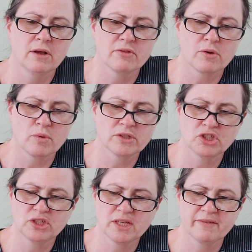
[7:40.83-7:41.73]
Though once
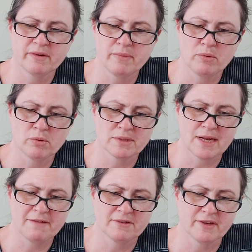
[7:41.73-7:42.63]
she'd given me what was
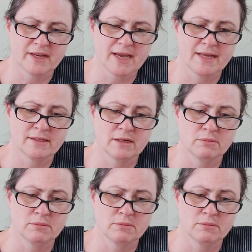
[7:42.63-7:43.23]
left of her candle,